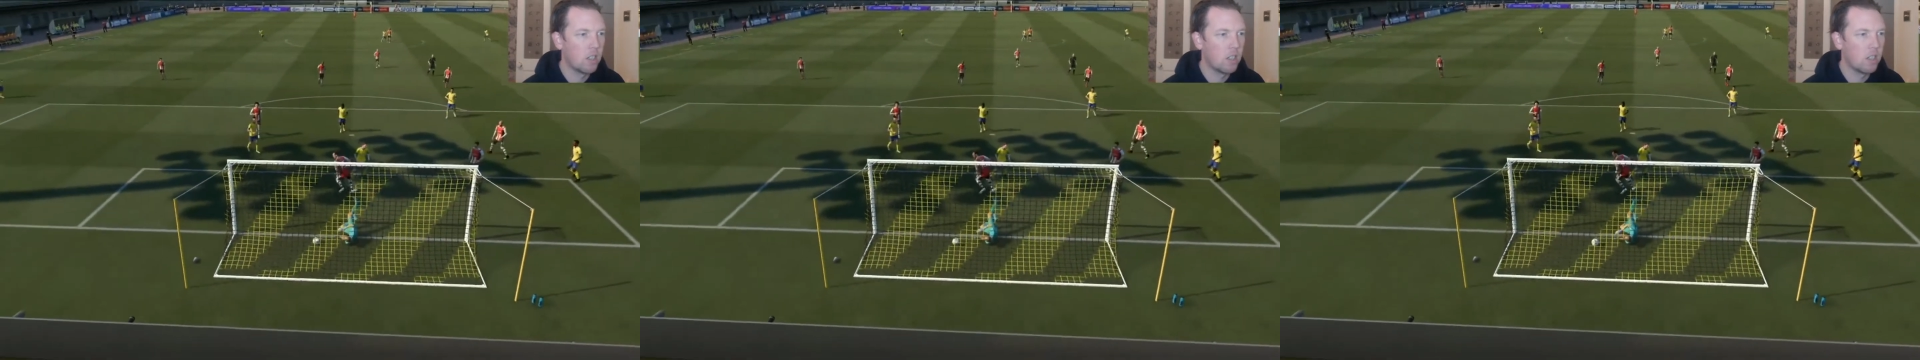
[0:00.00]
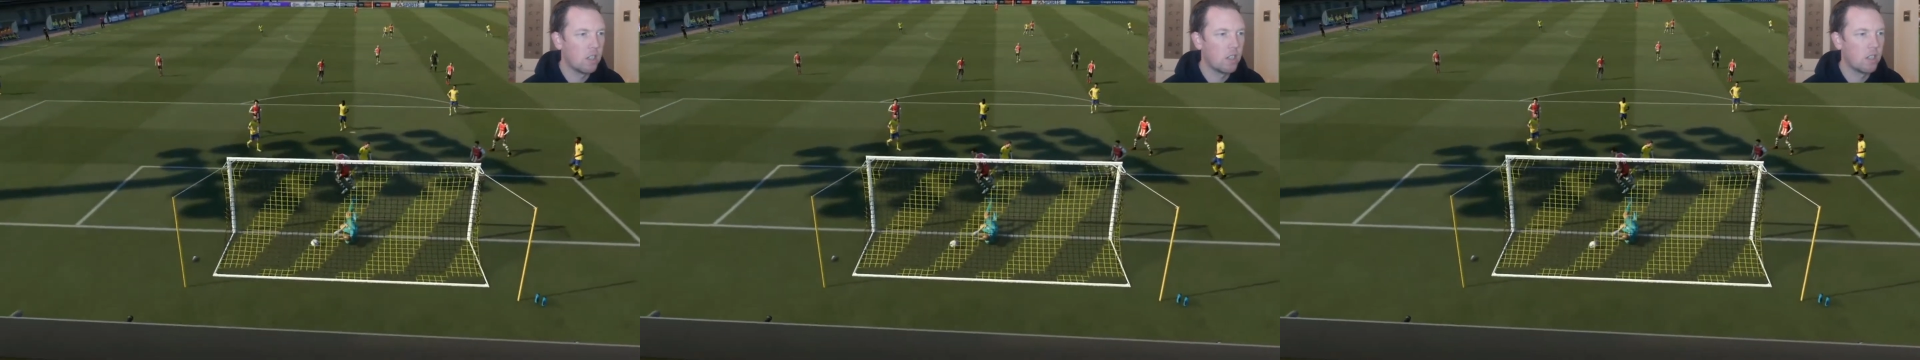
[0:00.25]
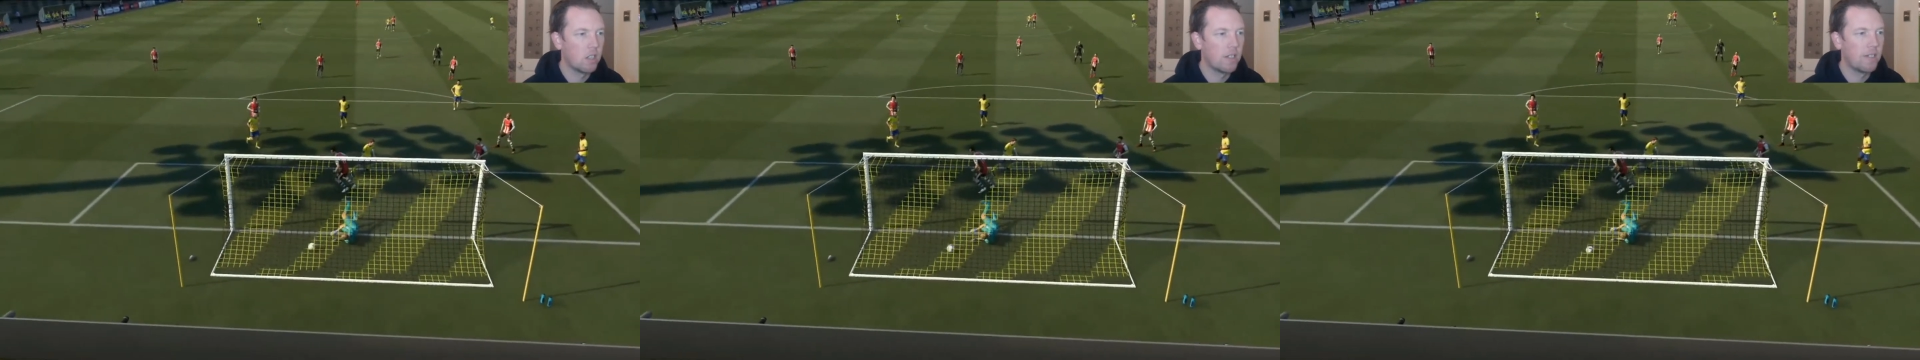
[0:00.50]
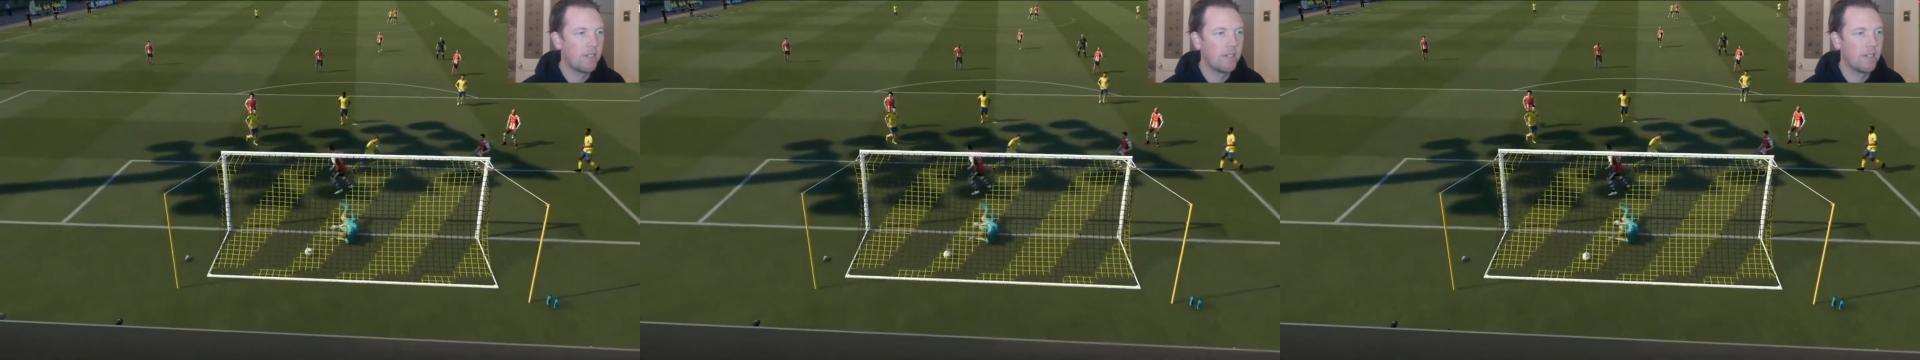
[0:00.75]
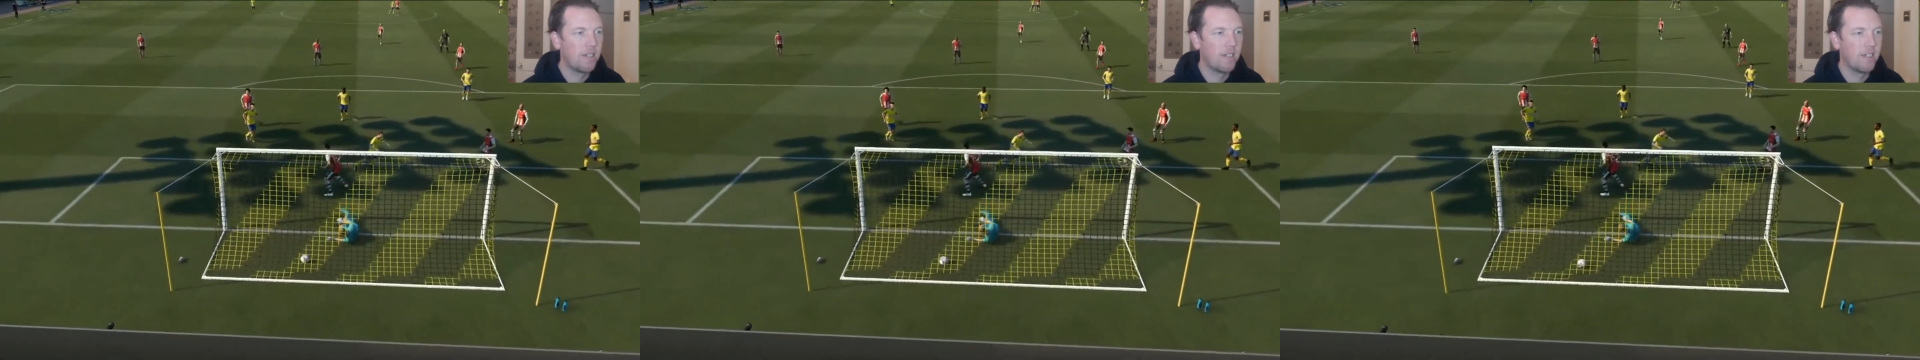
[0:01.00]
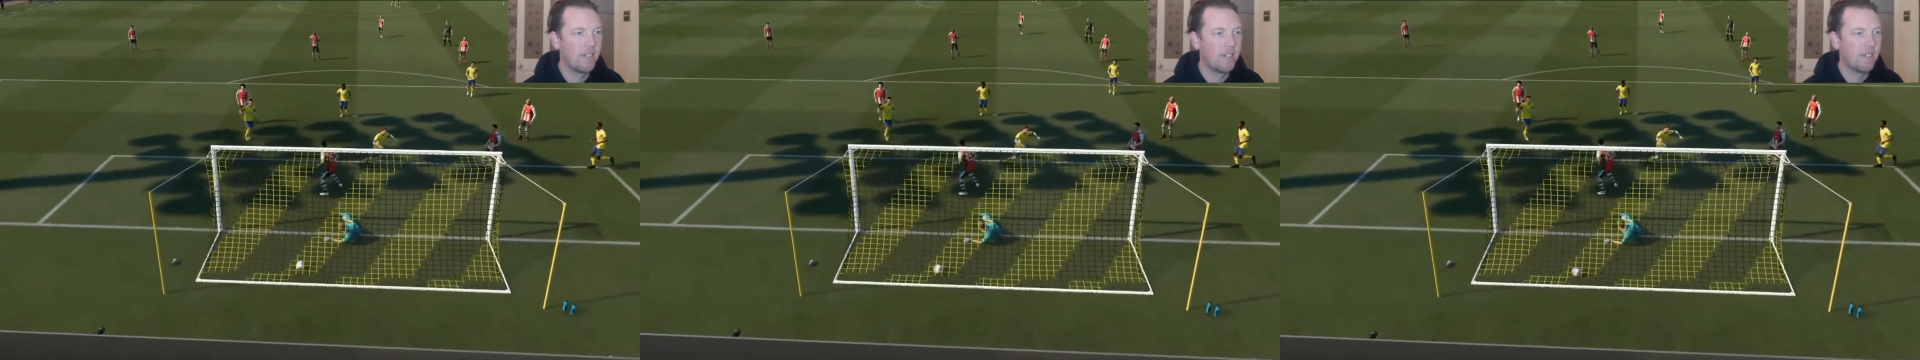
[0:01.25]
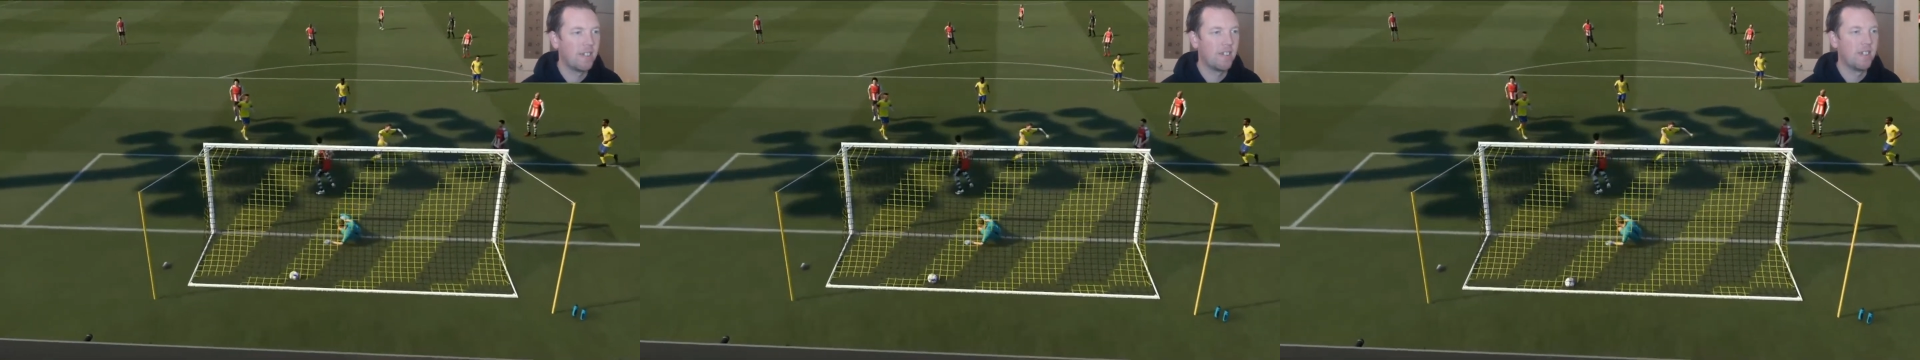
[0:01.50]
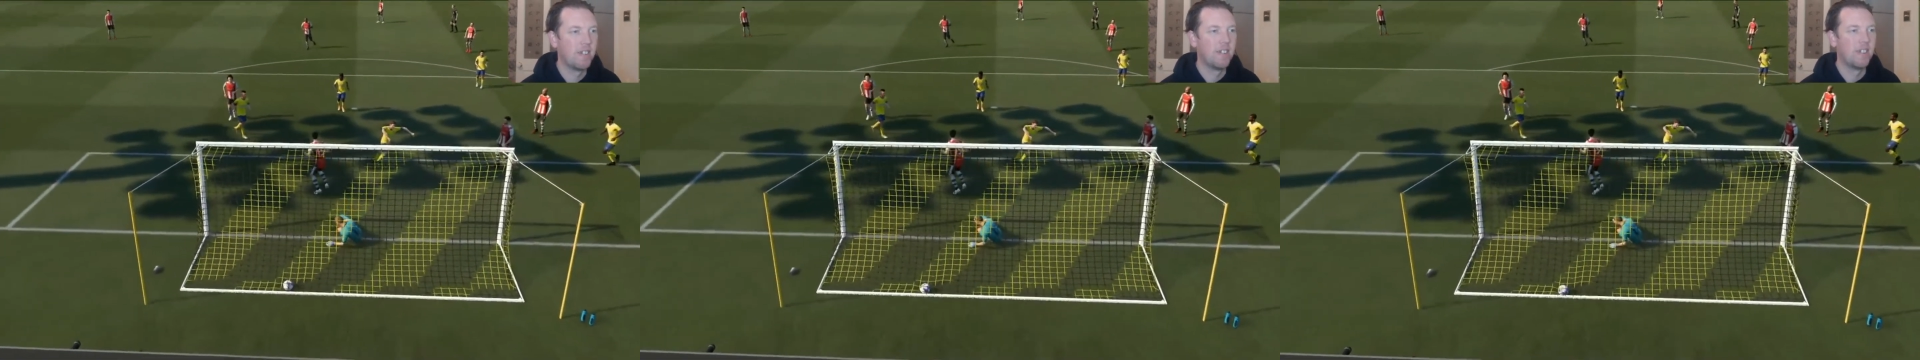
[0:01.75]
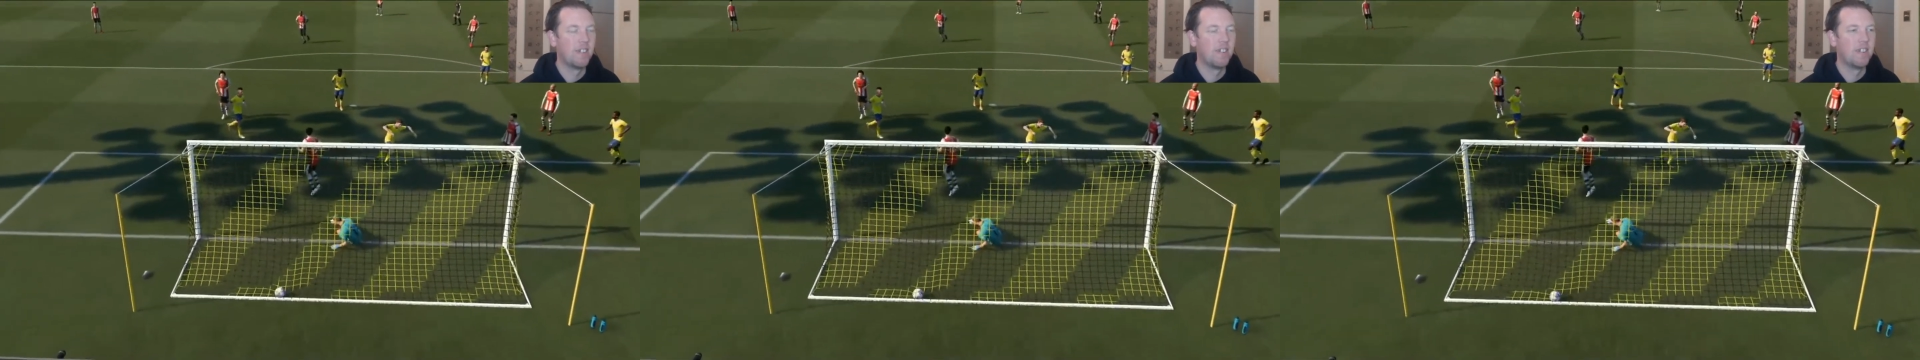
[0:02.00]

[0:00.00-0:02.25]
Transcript: No one is speaking in this clip.